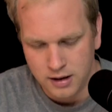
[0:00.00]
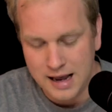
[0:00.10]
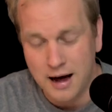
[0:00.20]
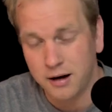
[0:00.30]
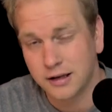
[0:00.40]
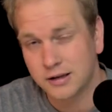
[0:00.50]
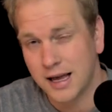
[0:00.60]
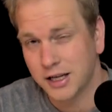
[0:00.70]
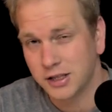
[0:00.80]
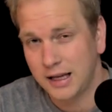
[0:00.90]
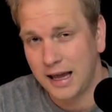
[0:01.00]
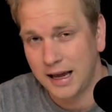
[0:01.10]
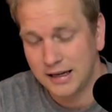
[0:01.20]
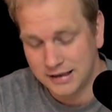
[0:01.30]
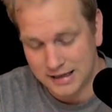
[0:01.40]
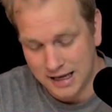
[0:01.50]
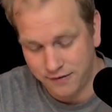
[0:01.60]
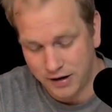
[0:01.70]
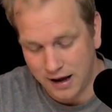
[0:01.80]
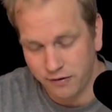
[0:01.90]
Now, it's actually handy to
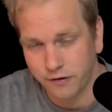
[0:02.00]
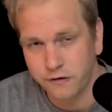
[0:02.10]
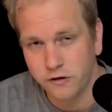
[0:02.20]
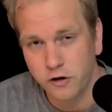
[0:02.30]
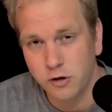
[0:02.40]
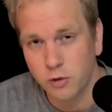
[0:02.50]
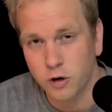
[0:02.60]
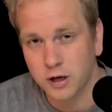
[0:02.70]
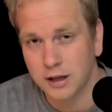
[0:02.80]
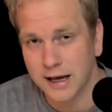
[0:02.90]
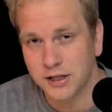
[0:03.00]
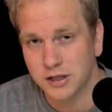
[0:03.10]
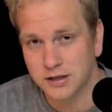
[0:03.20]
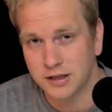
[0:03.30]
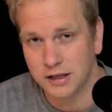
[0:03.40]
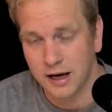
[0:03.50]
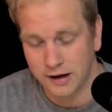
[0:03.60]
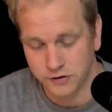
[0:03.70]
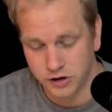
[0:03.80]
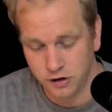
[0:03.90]
even have a few more collections than you
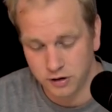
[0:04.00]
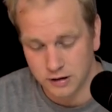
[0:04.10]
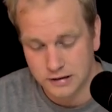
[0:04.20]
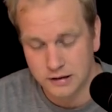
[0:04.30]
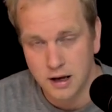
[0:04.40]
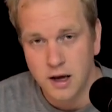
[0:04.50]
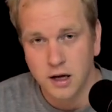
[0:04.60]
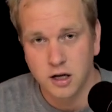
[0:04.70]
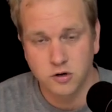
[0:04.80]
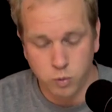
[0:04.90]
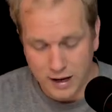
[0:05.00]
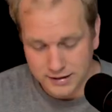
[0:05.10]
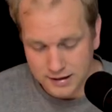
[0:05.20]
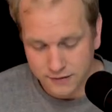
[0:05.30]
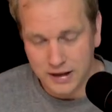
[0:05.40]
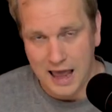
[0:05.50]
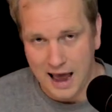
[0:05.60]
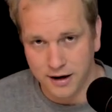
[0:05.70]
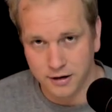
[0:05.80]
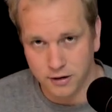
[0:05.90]
have students, because once they've
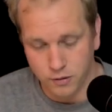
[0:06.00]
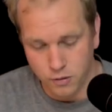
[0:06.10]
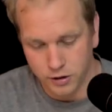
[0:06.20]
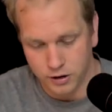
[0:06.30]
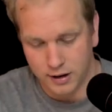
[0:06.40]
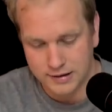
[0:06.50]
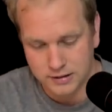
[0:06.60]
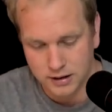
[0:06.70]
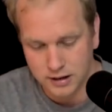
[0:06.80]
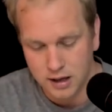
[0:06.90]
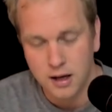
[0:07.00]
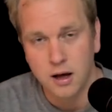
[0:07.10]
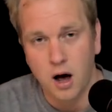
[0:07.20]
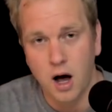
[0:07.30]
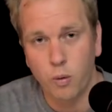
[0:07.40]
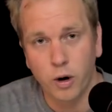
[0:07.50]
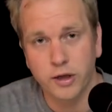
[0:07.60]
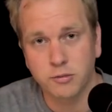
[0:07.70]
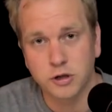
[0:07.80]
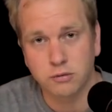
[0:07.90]
counted and organized it, I want
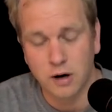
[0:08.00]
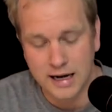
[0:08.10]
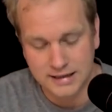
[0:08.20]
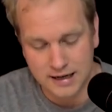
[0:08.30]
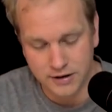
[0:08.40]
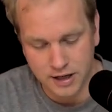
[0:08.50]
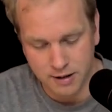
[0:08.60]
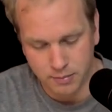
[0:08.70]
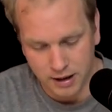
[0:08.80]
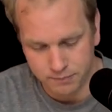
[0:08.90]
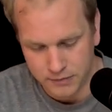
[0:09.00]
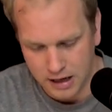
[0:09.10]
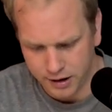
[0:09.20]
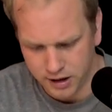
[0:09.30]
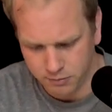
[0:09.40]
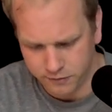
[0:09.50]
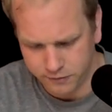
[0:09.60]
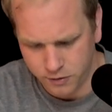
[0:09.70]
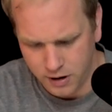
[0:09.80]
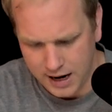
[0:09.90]
them to write down the number. Now, I think
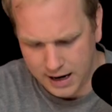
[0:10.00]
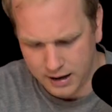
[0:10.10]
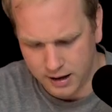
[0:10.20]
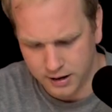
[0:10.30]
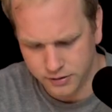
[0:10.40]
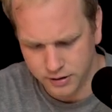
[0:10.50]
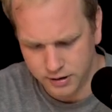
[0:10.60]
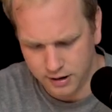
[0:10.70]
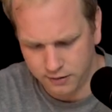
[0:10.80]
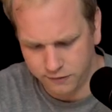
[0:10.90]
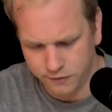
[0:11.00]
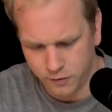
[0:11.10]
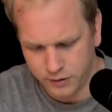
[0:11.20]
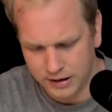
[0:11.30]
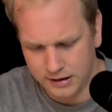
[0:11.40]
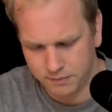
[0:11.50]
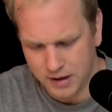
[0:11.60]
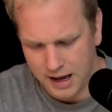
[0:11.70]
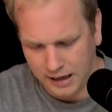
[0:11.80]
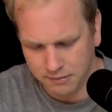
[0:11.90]
before I had
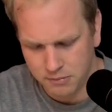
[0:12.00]
148.